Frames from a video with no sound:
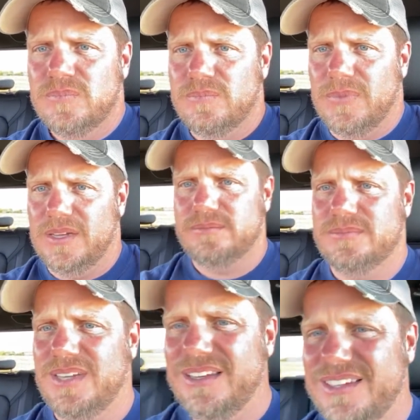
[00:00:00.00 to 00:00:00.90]
My,
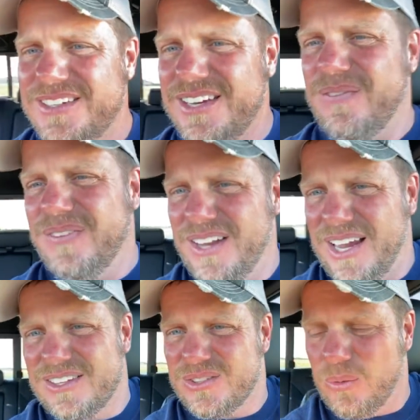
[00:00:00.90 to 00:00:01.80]
I just I feel
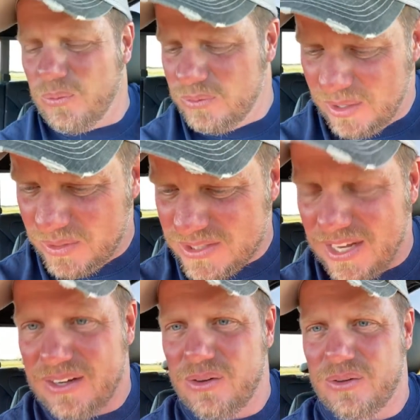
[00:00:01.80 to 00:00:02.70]
like it's so... I wish I
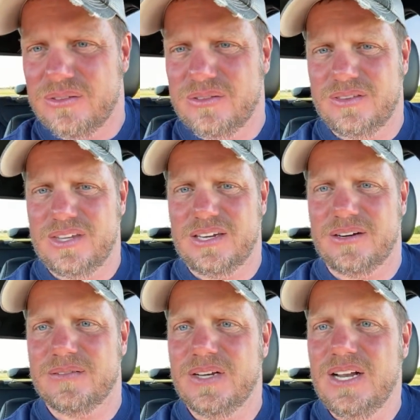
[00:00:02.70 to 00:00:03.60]
had a little thing here.